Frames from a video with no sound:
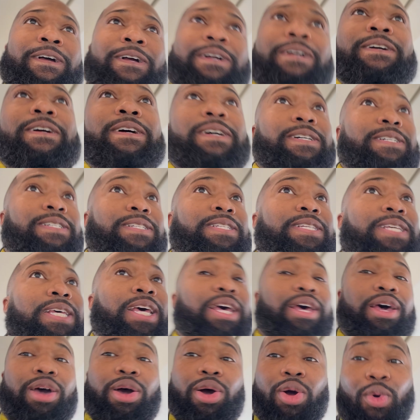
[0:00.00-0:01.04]
because
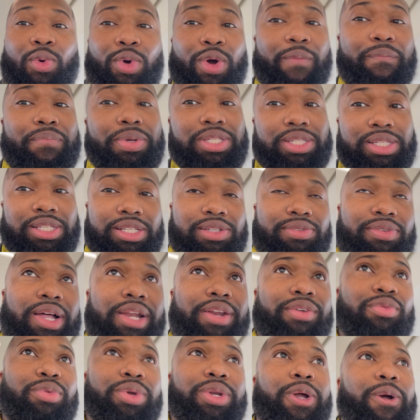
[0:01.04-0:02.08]
we'll miss this flight
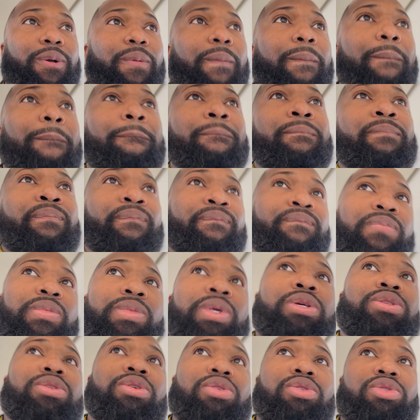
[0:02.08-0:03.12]
if we don't.
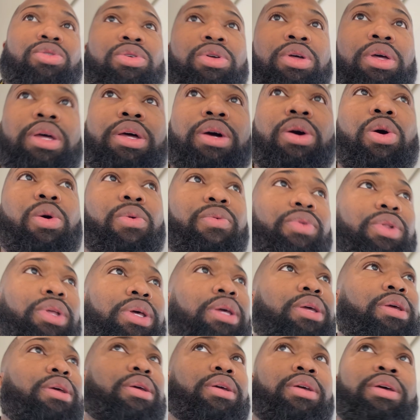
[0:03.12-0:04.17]
So
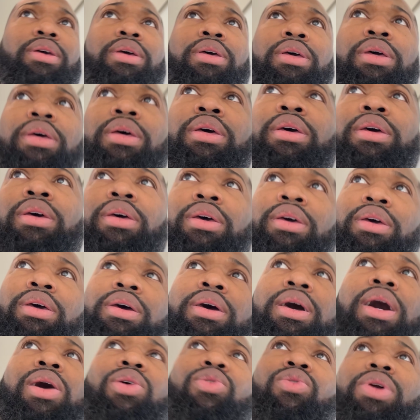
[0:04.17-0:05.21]
hopefully
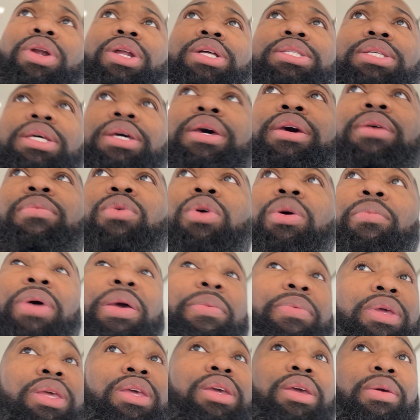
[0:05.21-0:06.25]
I'll run into him or
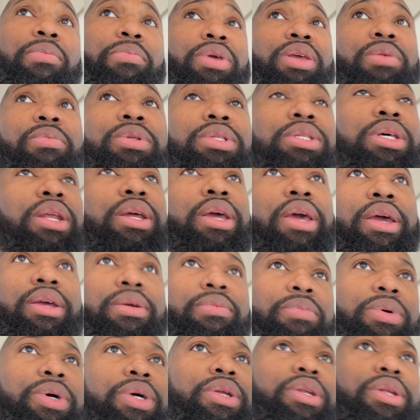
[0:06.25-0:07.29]
maybe he can beat me to the gate,
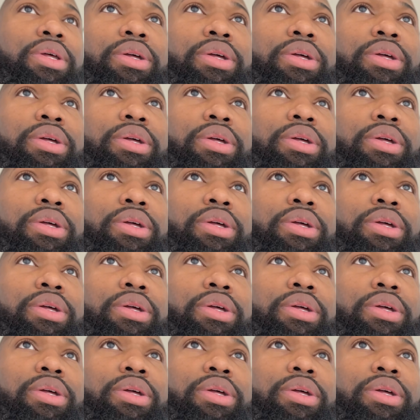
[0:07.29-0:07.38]
but